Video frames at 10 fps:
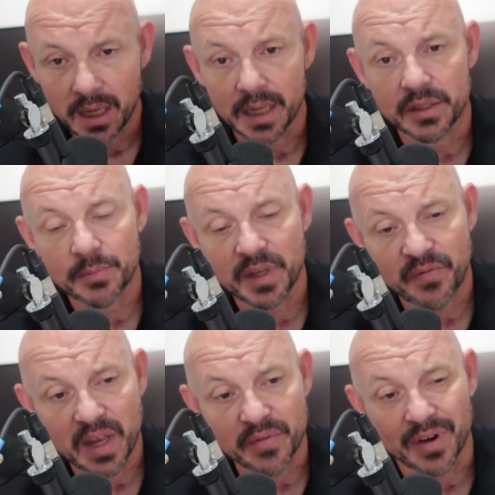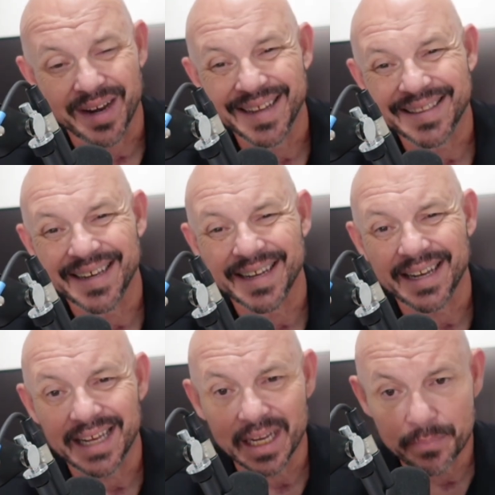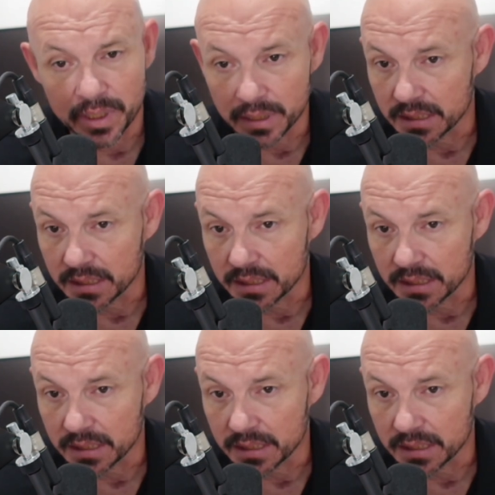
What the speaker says: And do me a favor, hit that like button.